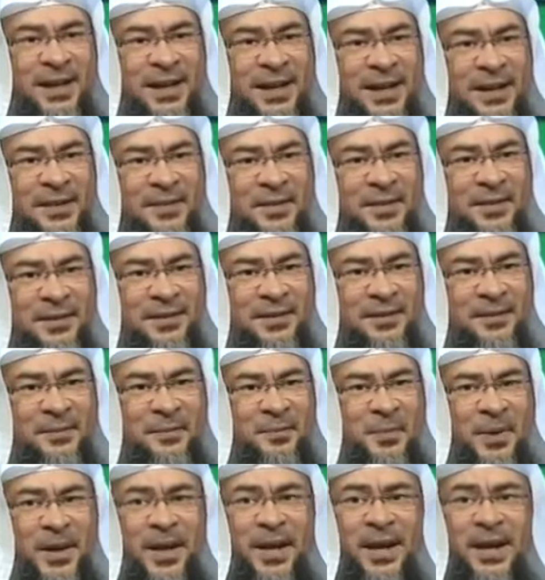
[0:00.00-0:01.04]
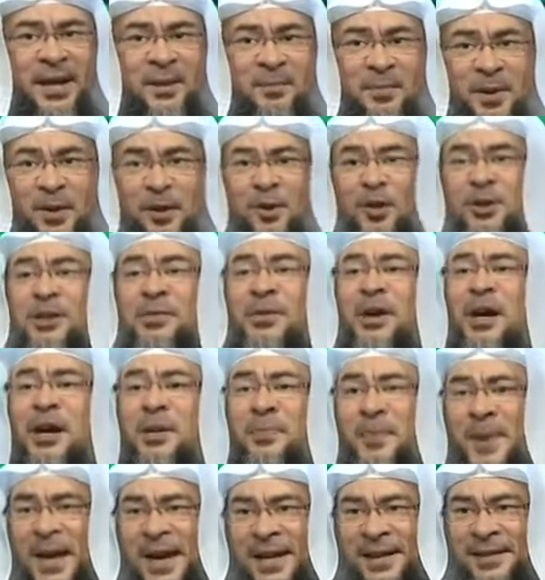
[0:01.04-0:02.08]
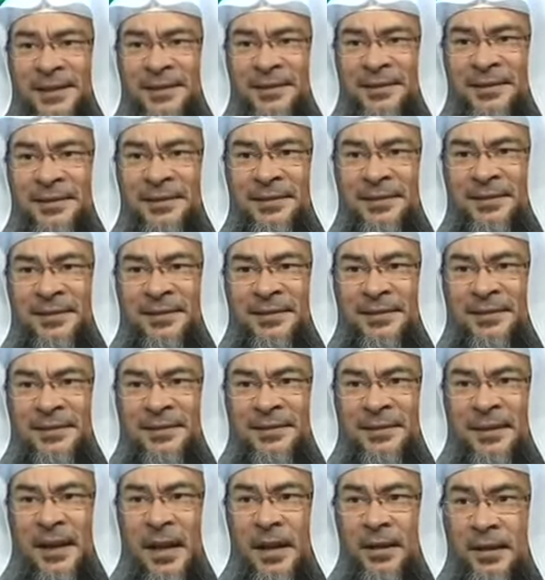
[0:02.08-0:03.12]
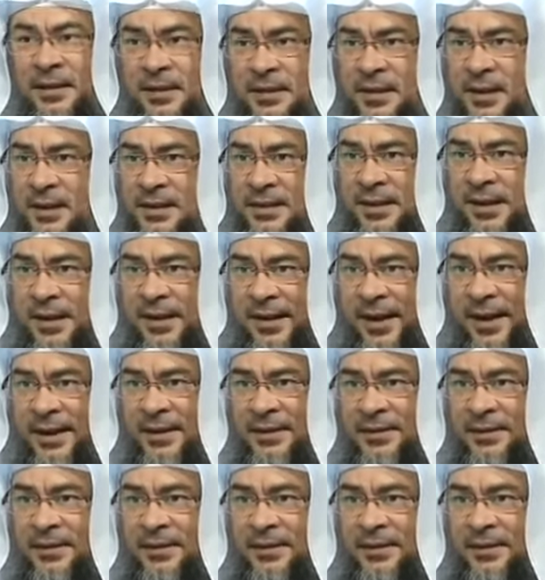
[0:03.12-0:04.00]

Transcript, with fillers: feeling pain because of her pain. And this is the